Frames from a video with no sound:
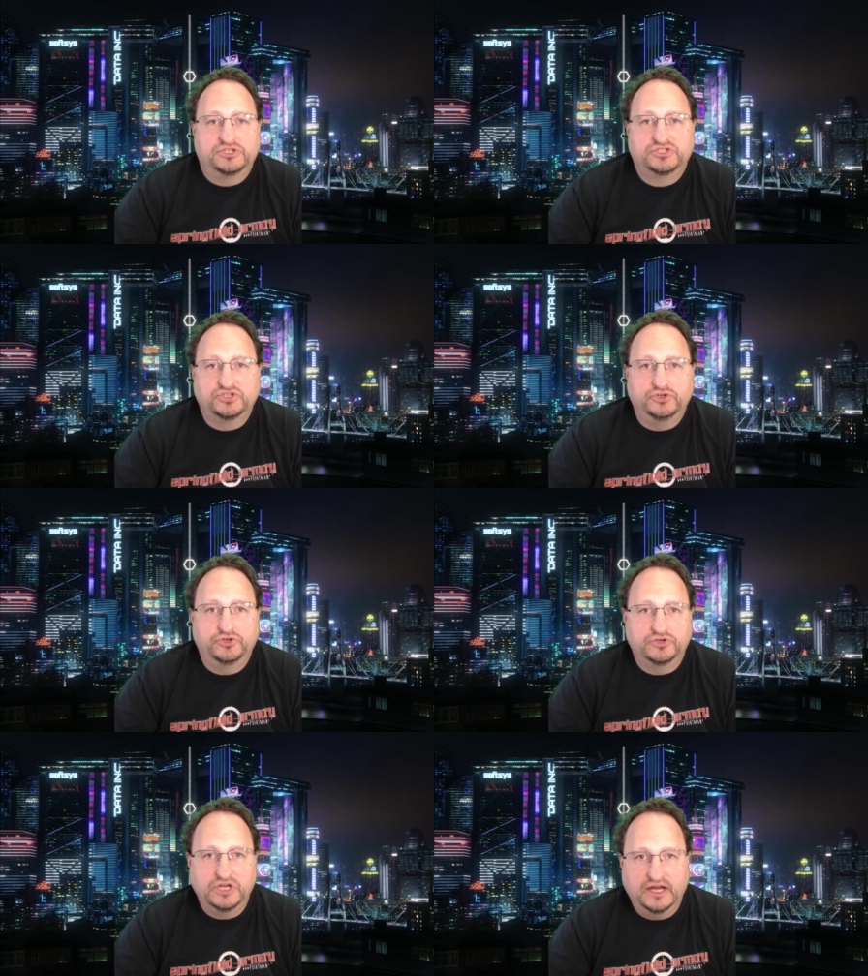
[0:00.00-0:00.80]
just so
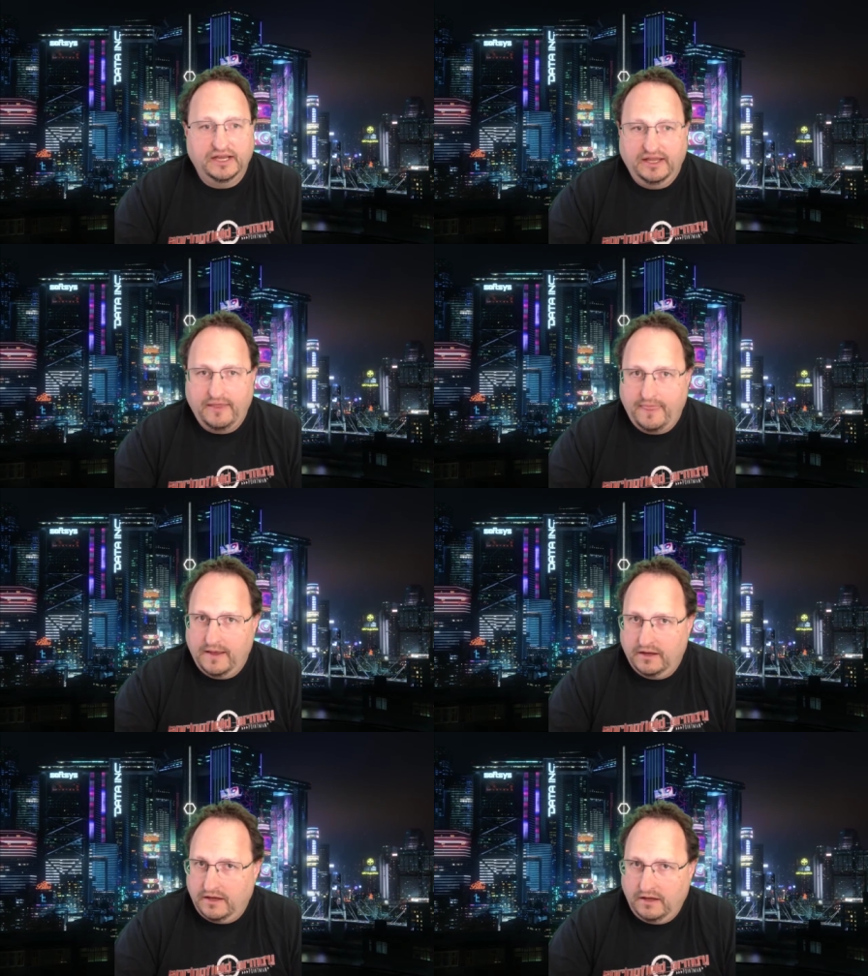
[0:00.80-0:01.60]
you're not
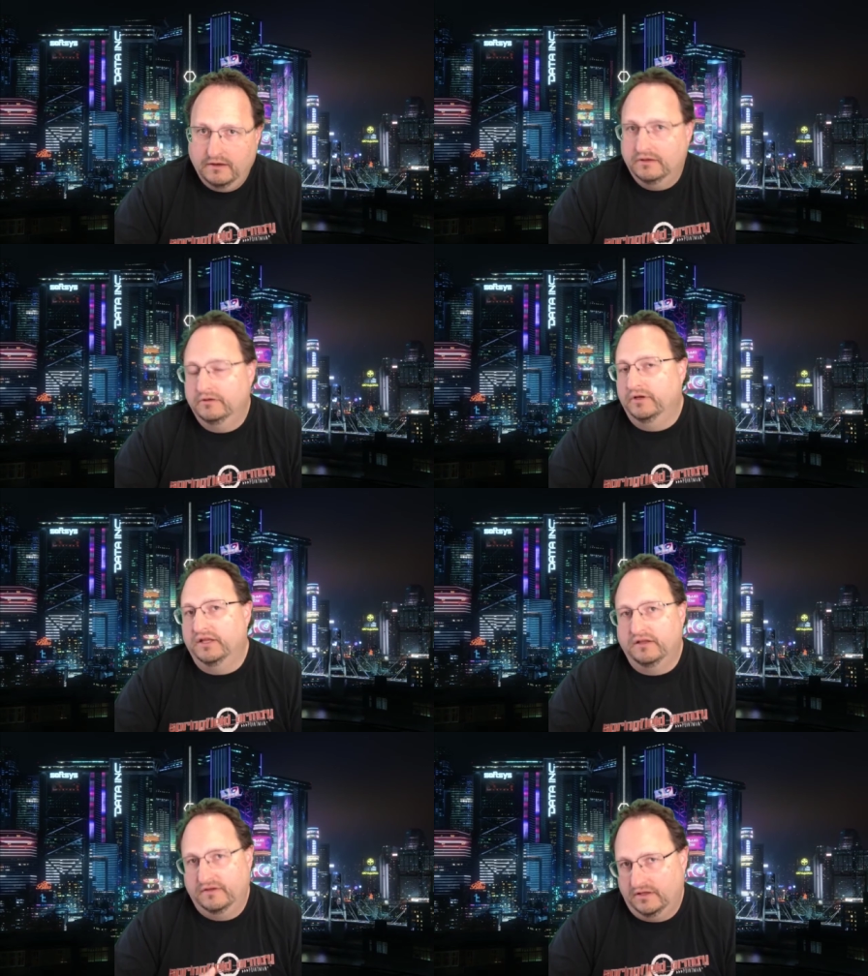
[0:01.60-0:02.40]
in that can't do
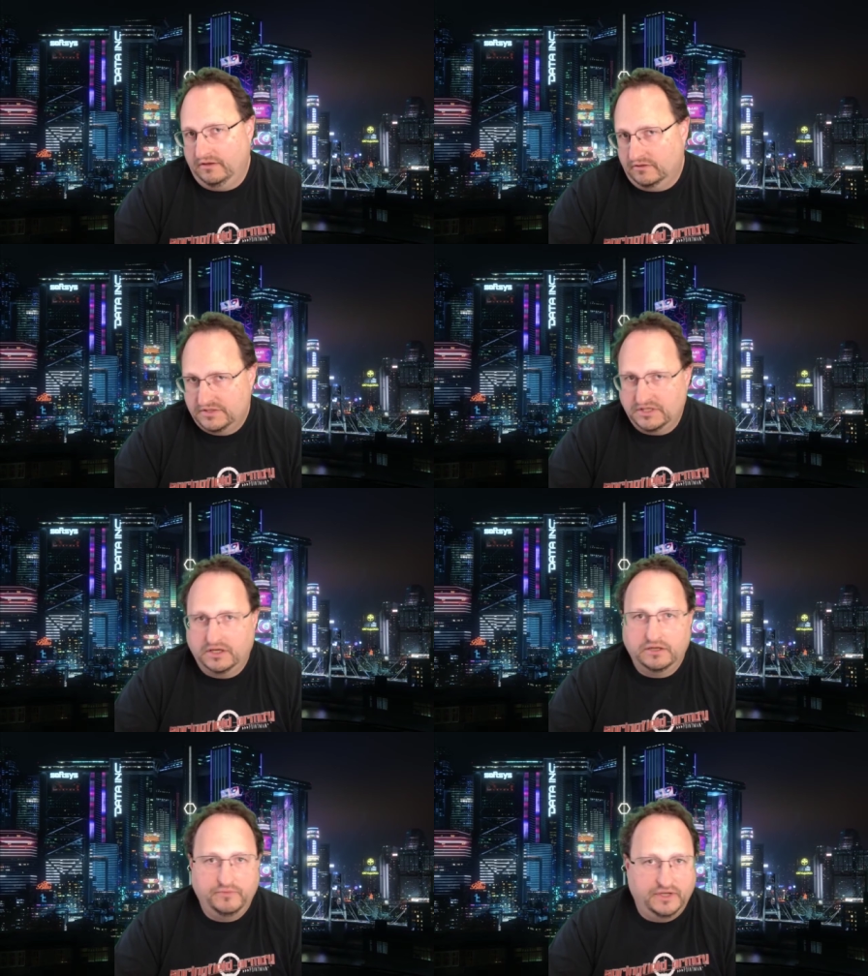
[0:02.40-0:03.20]
anything, you're
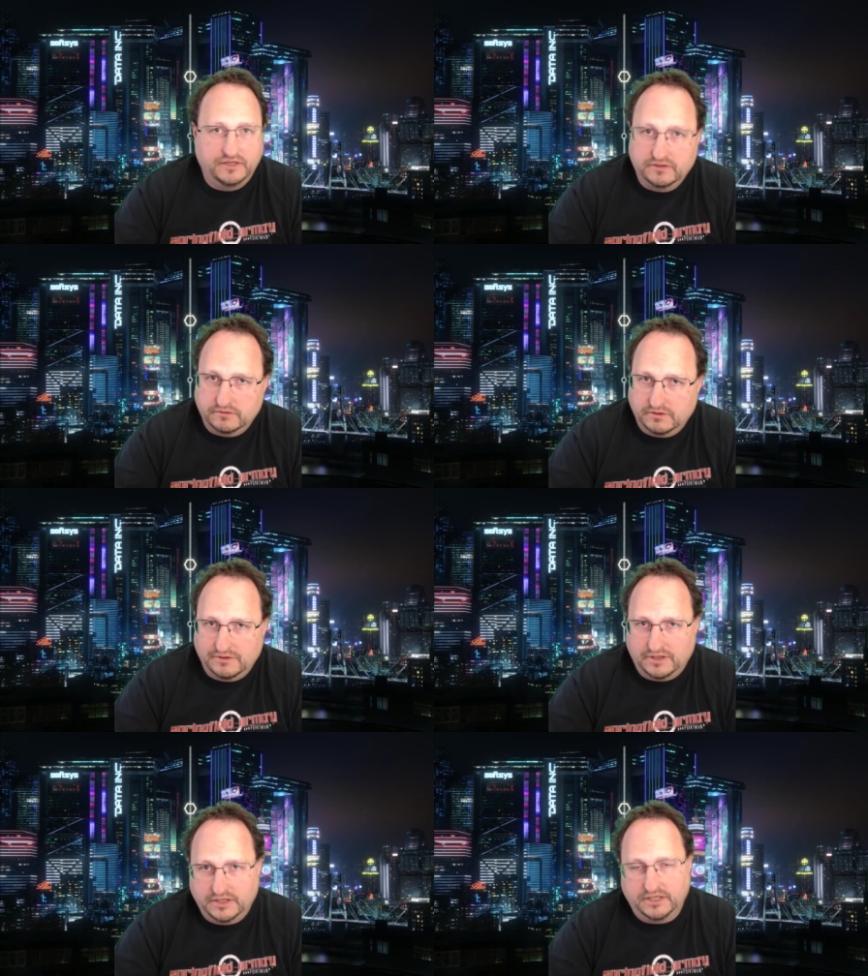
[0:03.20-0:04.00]
stuck in bed,
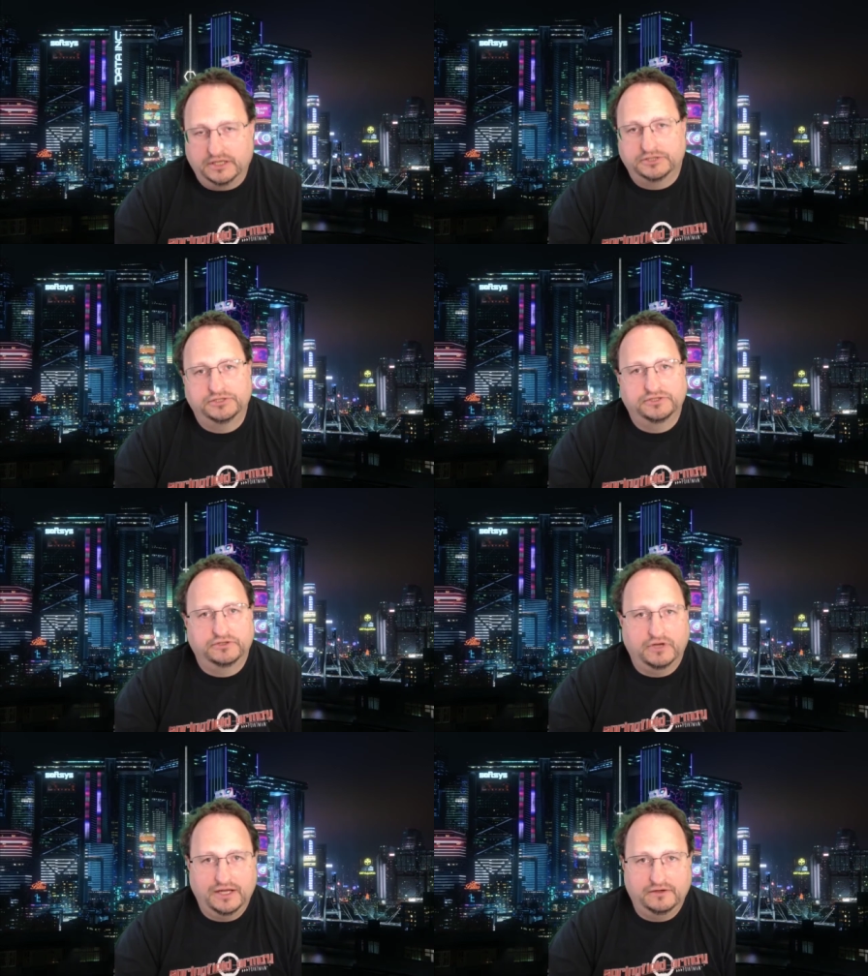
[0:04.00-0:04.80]
you're
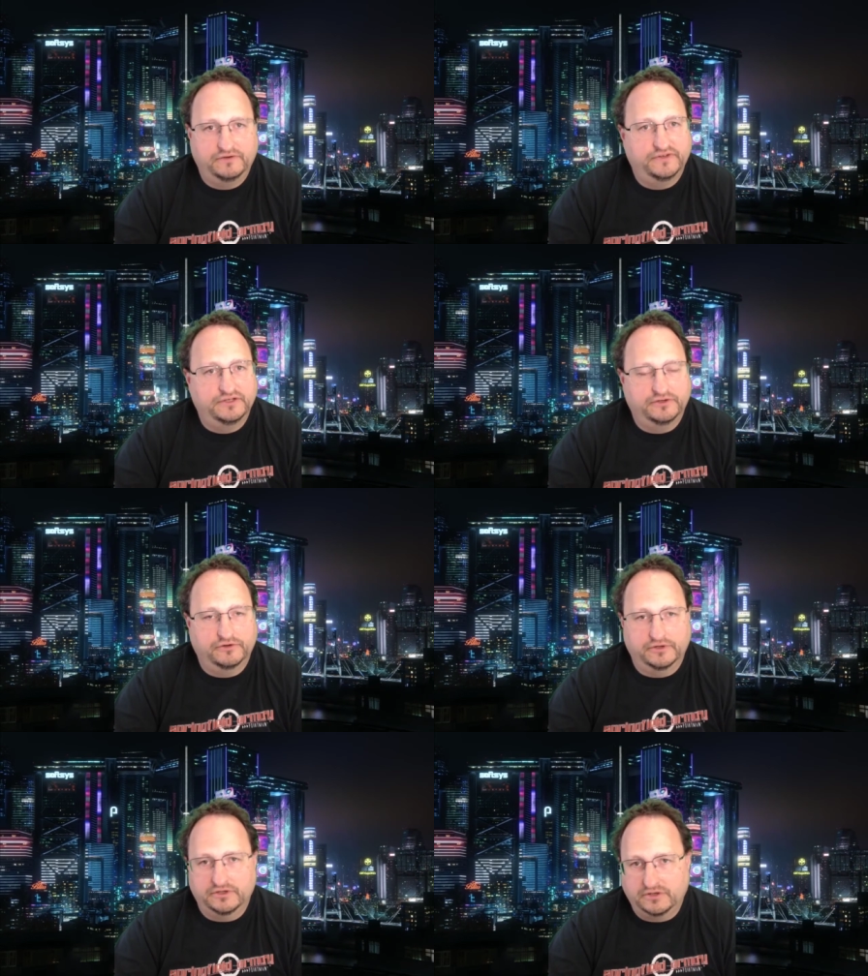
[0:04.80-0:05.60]
unconscious, you're out of it,
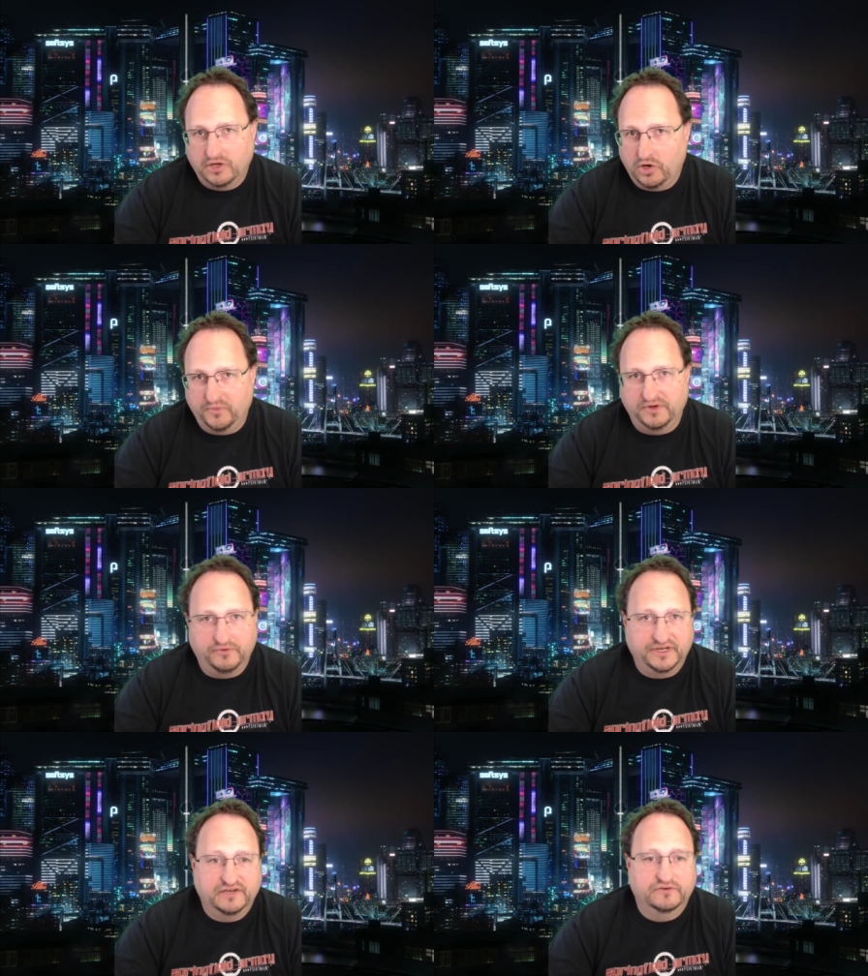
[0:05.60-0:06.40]
you're in a
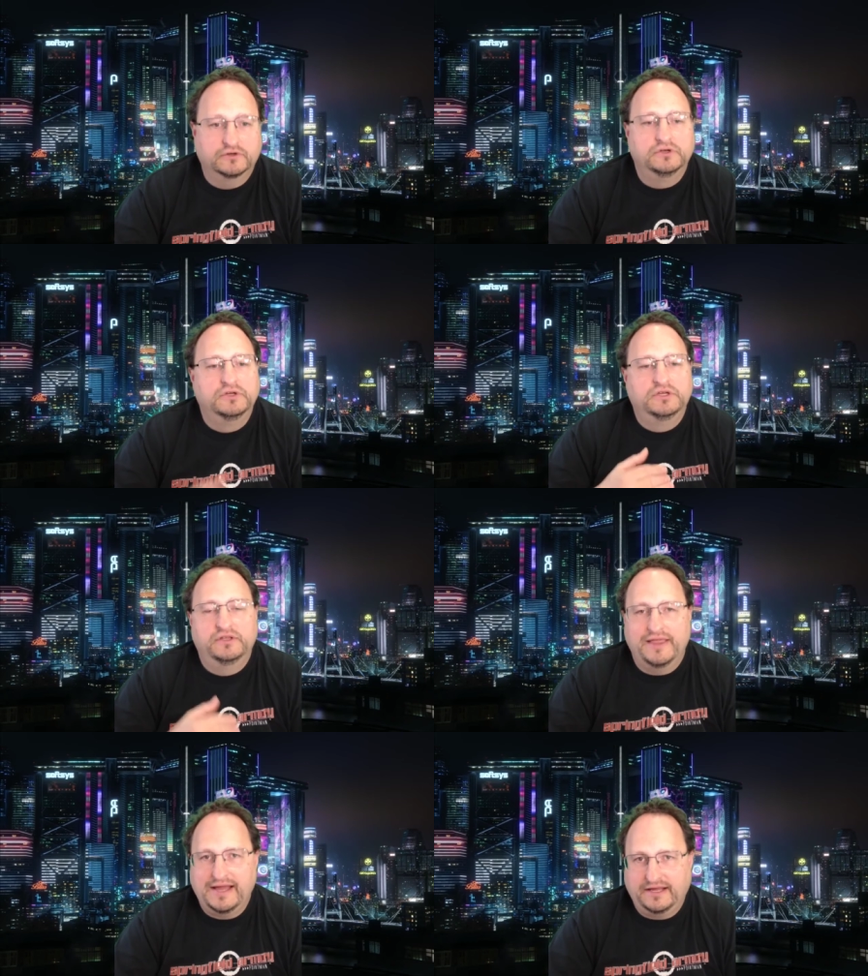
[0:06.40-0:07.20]
coma, whatever,
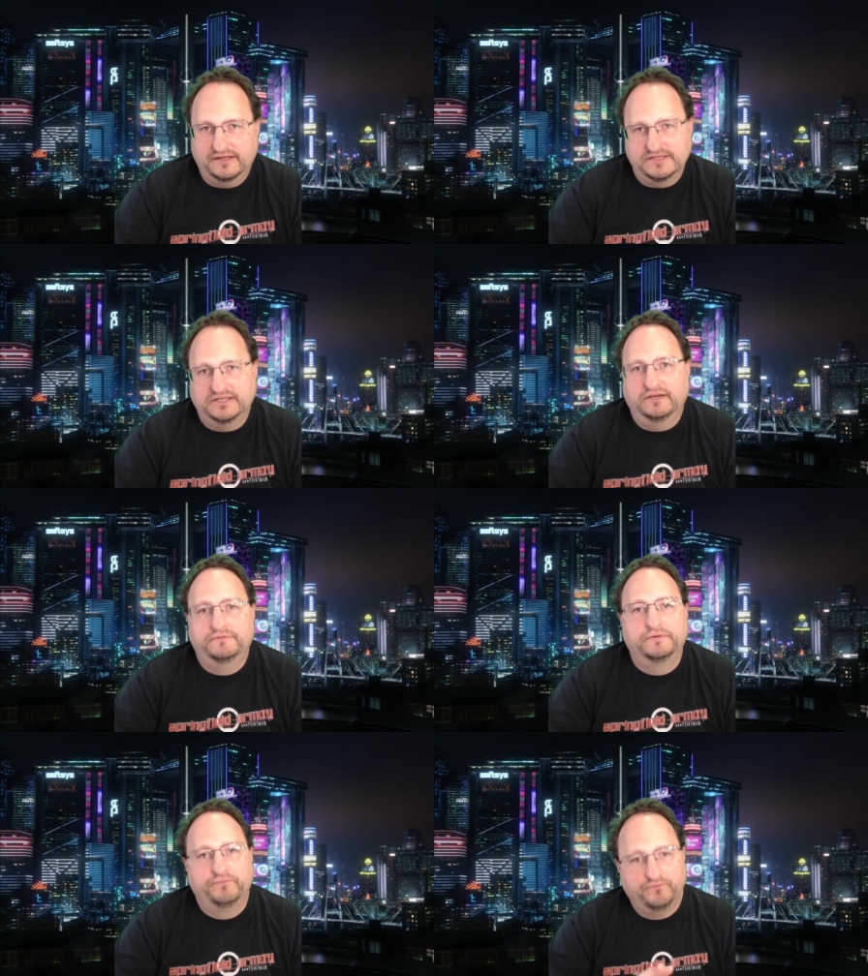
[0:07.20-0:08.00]
that kind of
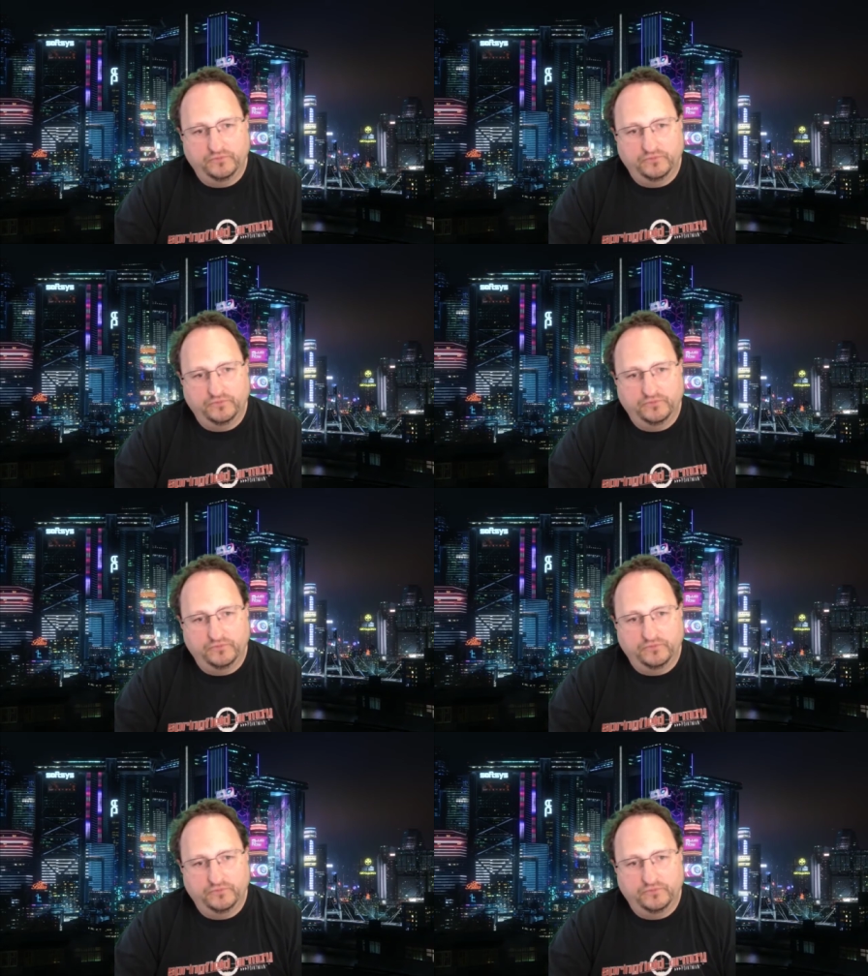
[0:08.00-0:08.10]
stuff.